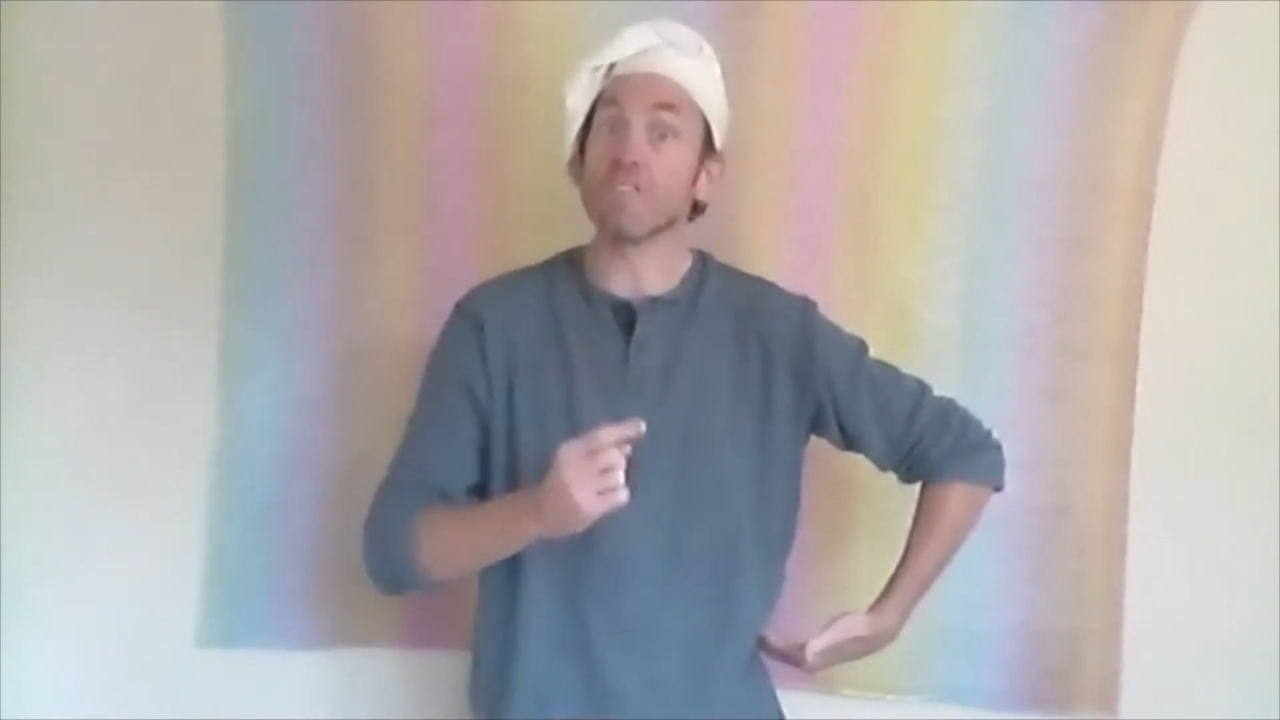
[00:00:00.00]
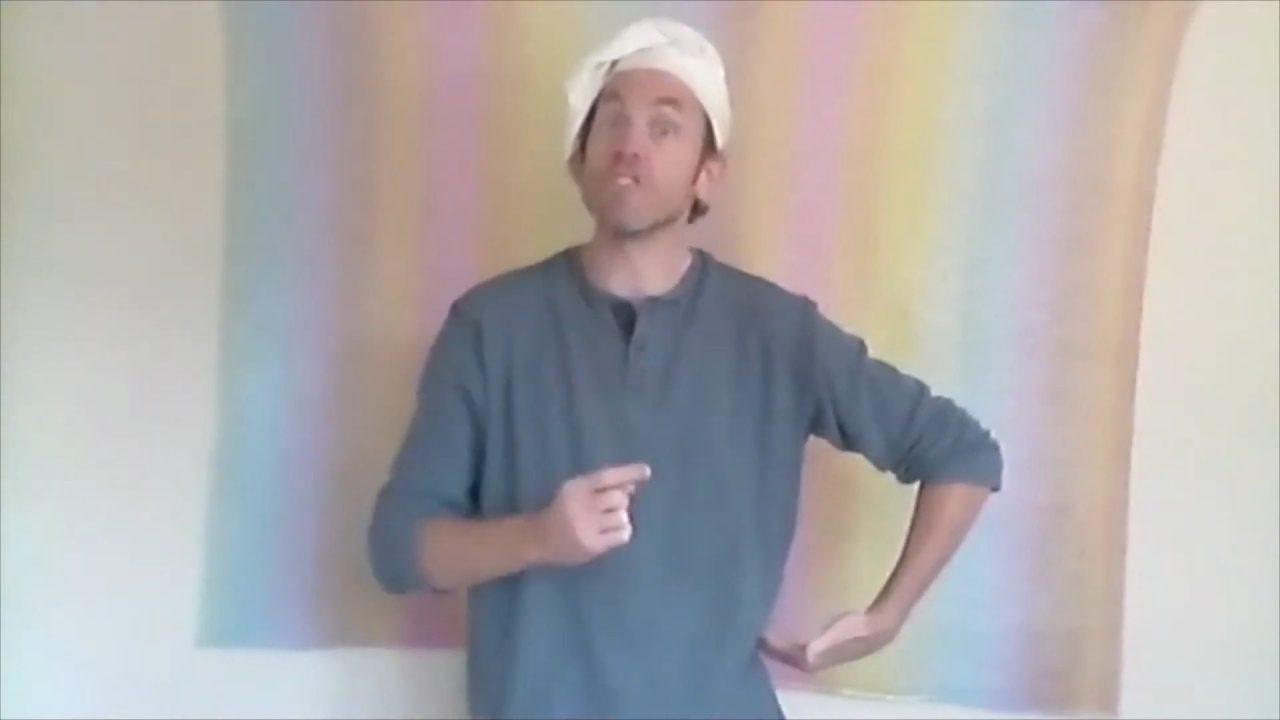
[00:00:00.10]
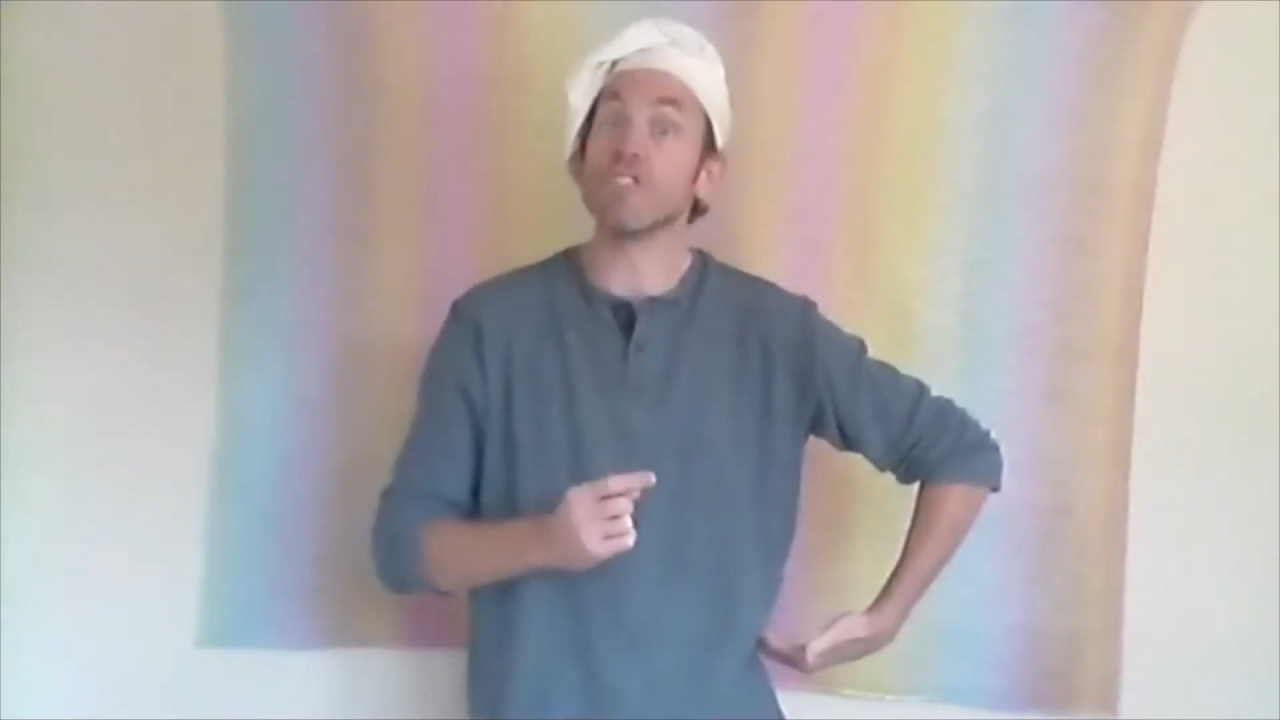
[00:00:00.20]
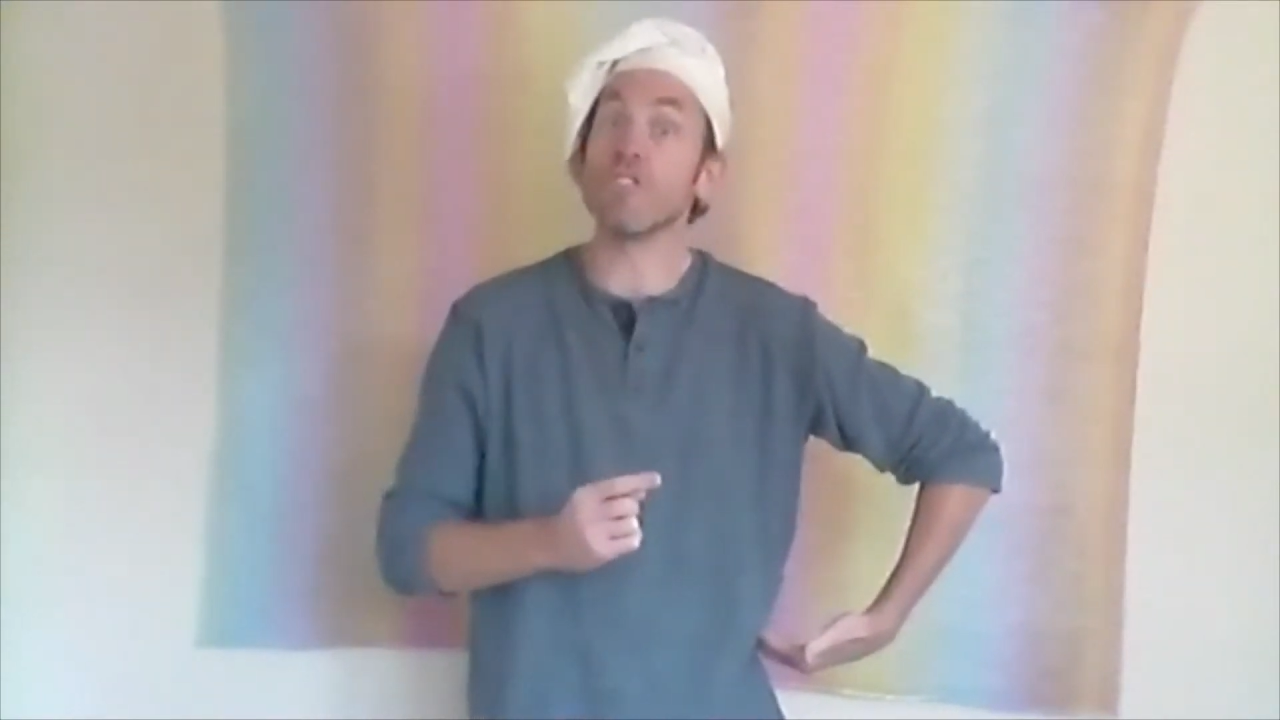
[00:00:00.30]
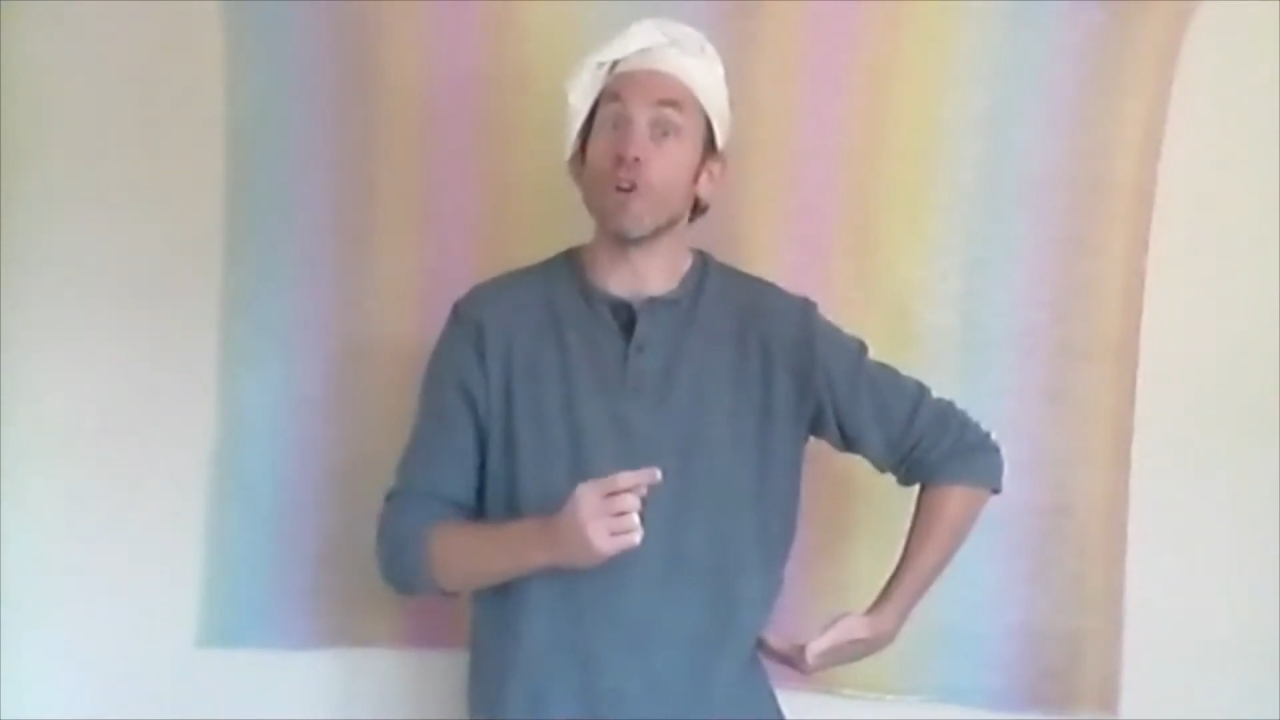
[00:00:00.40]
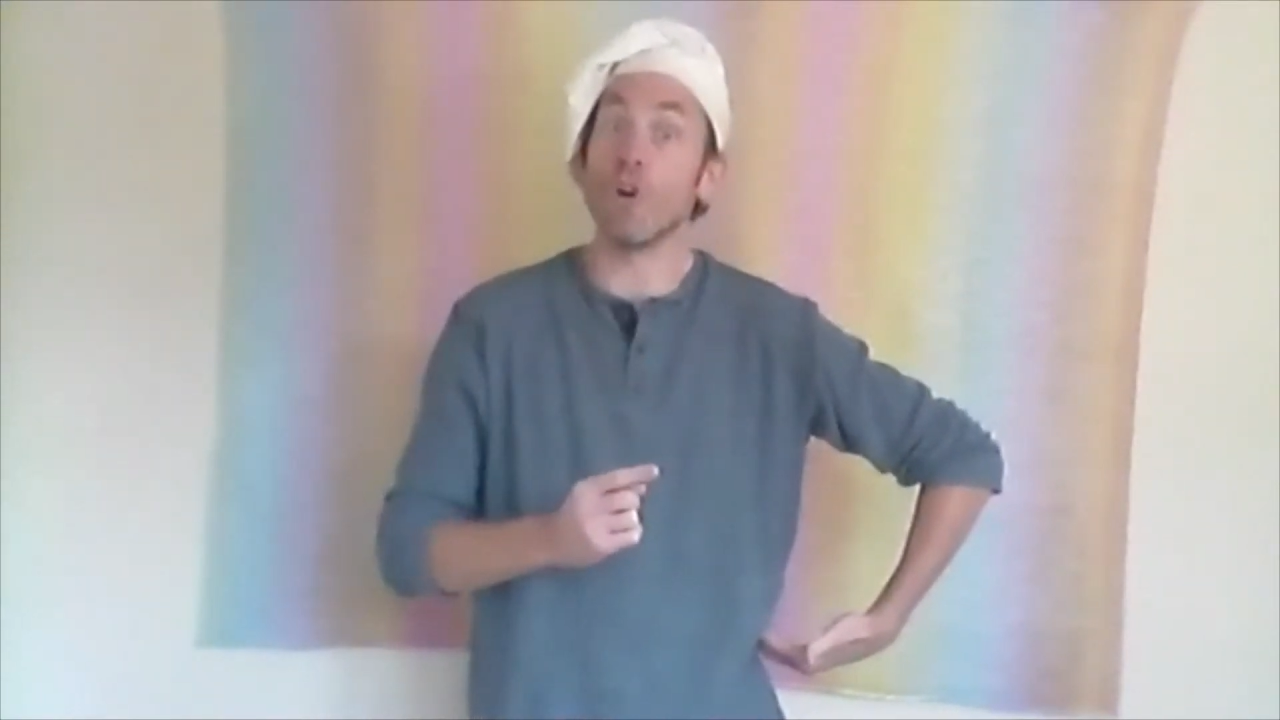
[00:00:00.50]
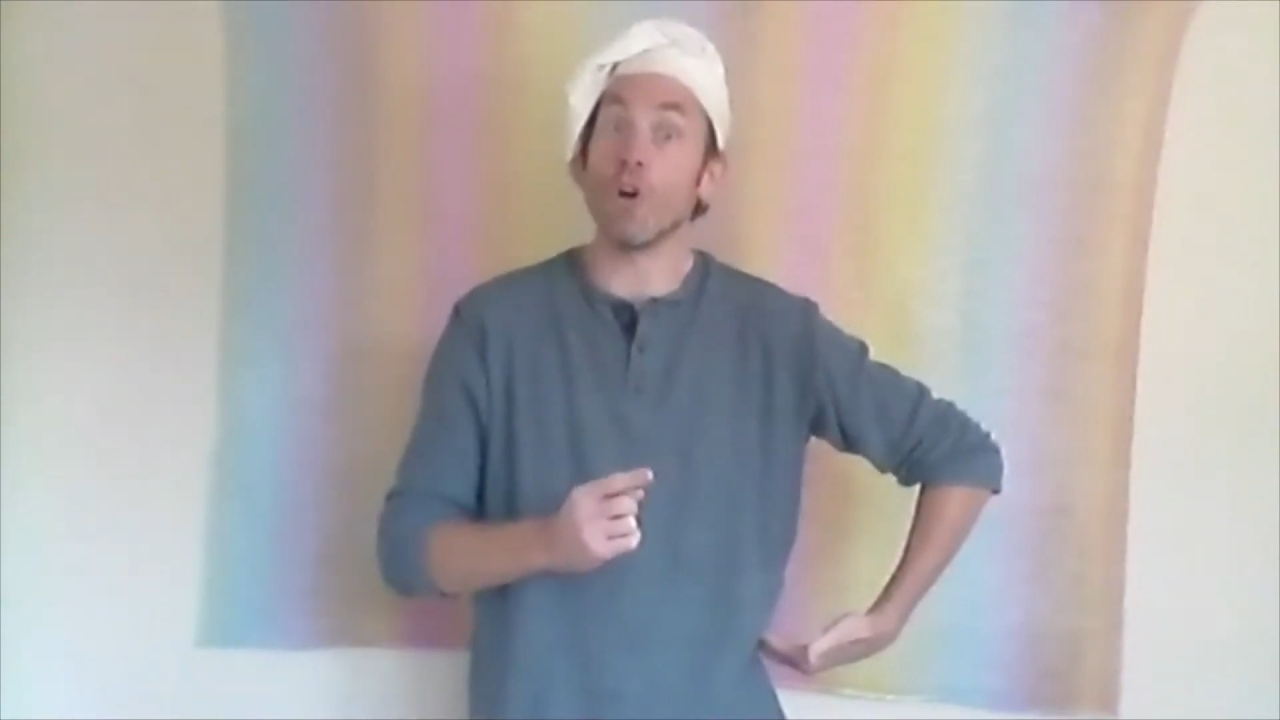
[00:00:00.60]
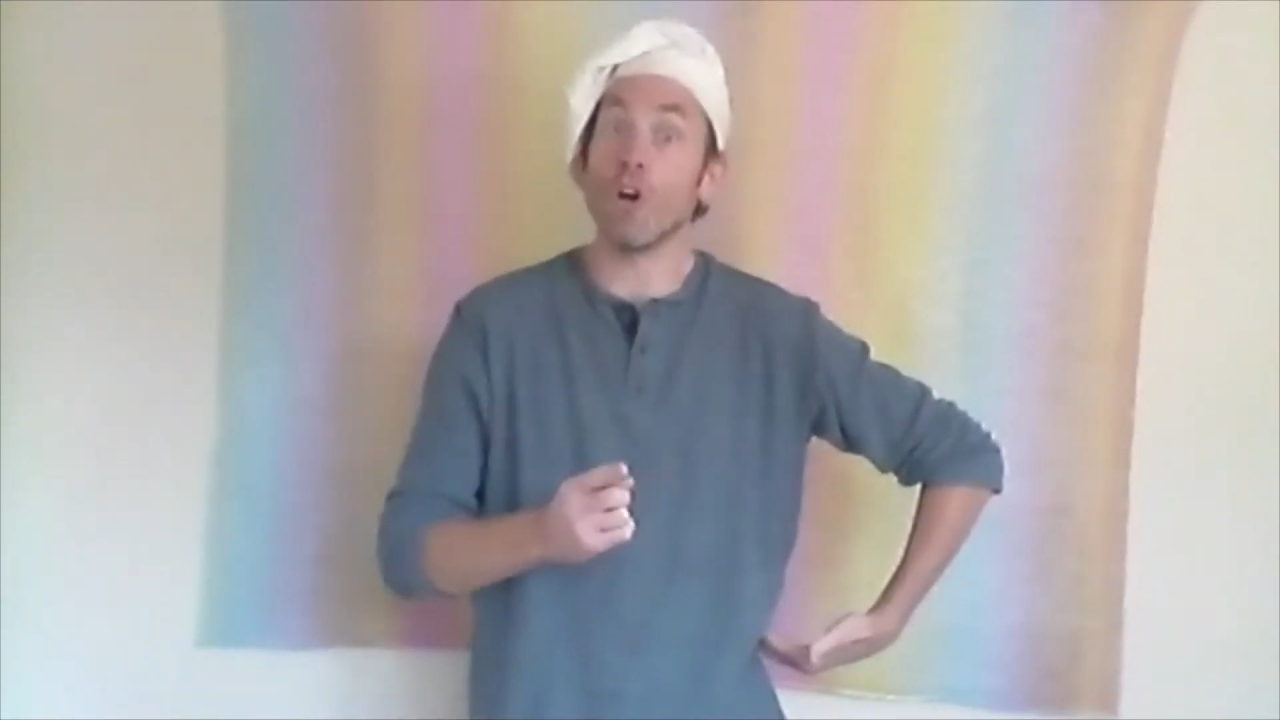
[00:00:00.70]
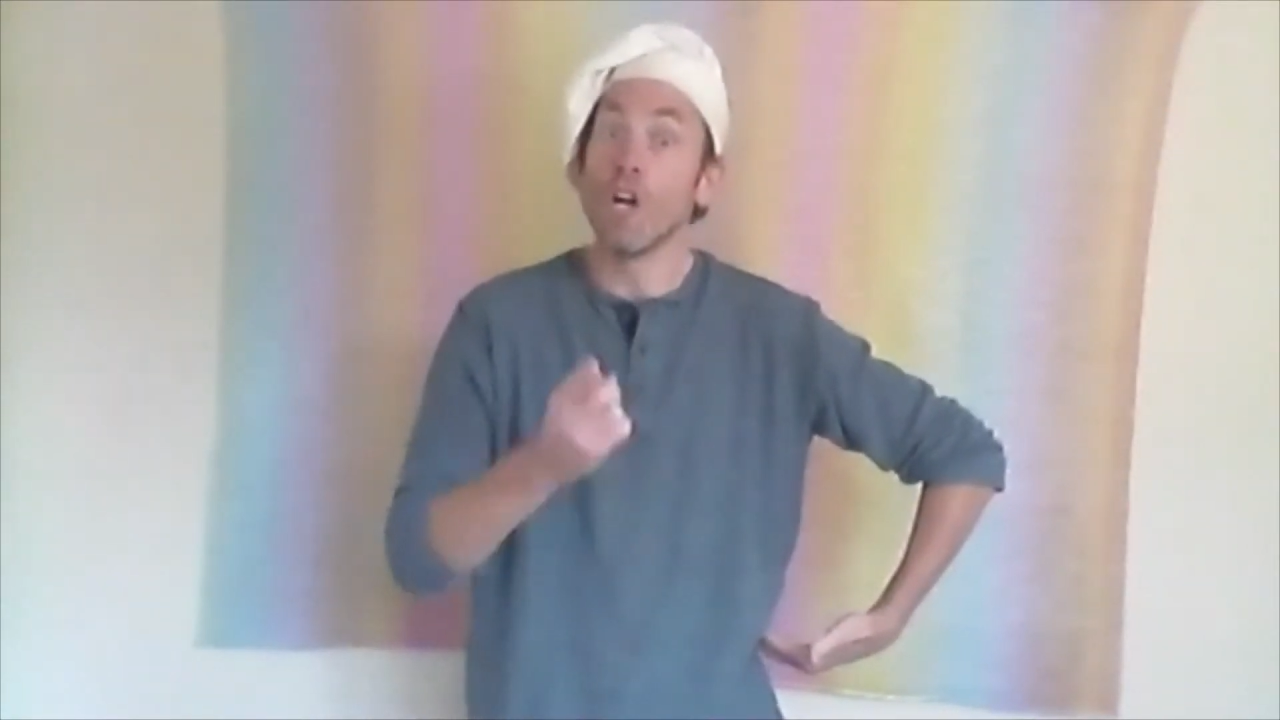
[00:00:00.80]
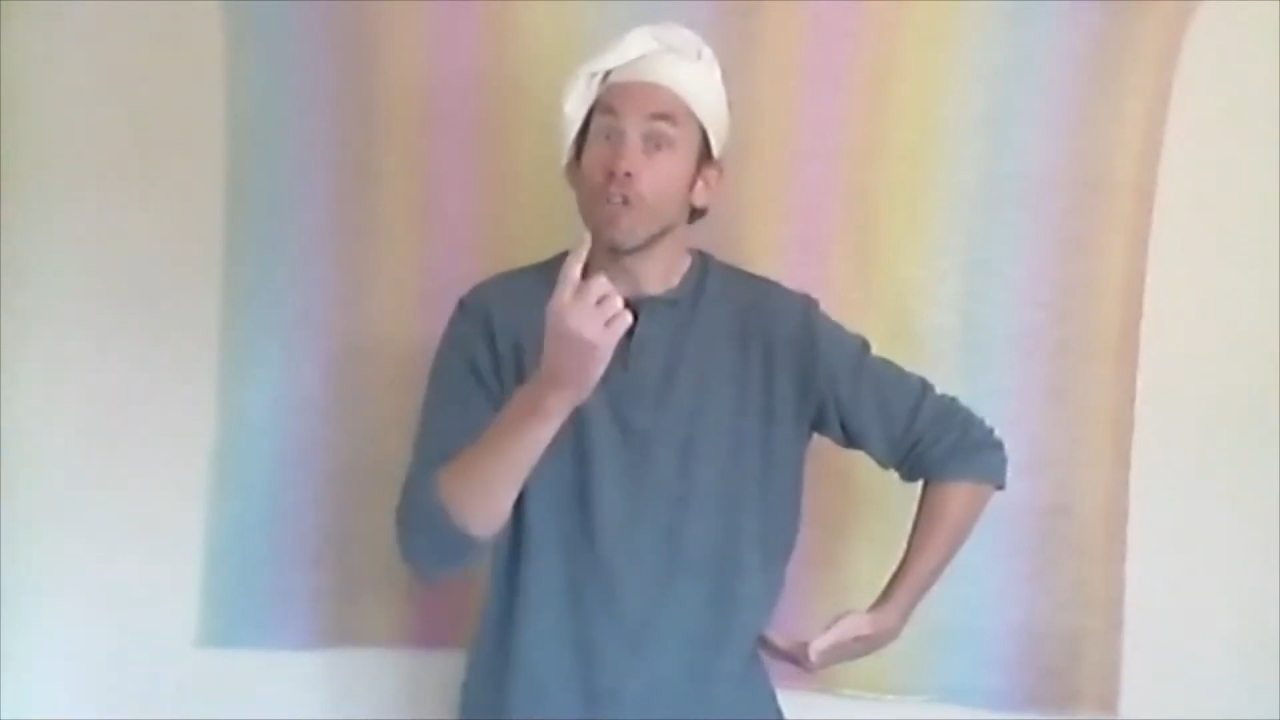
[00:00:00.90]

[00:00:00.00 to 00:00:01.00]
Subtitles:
sure